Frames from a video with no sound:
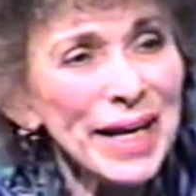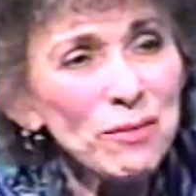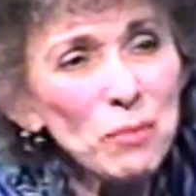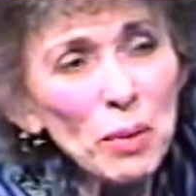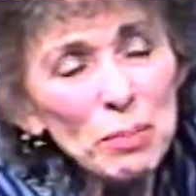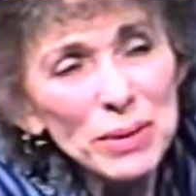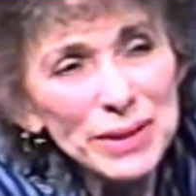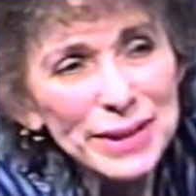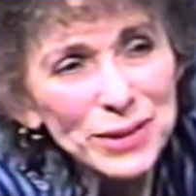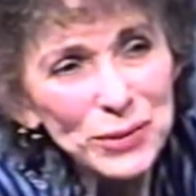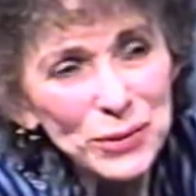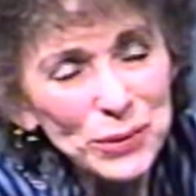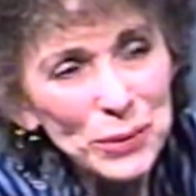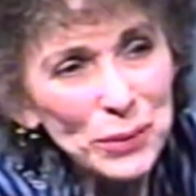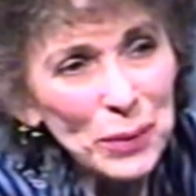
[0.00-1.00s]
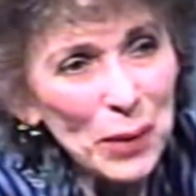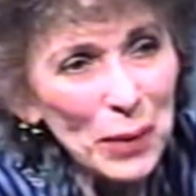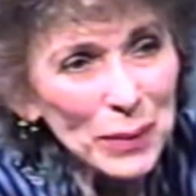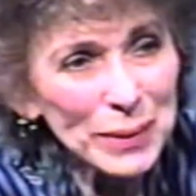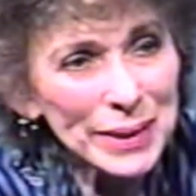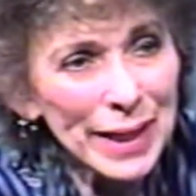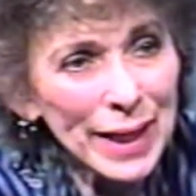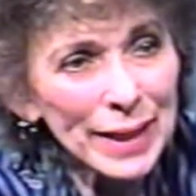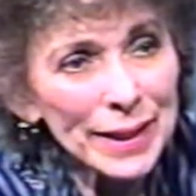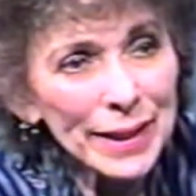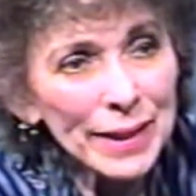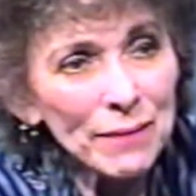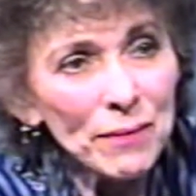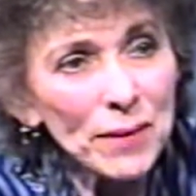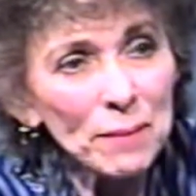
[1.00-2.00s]
and what position do you hold, Stanley?
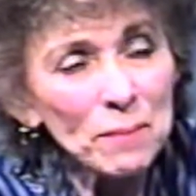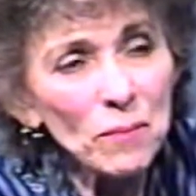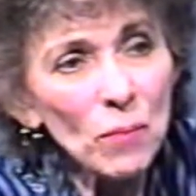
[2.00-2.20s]
Well, I'm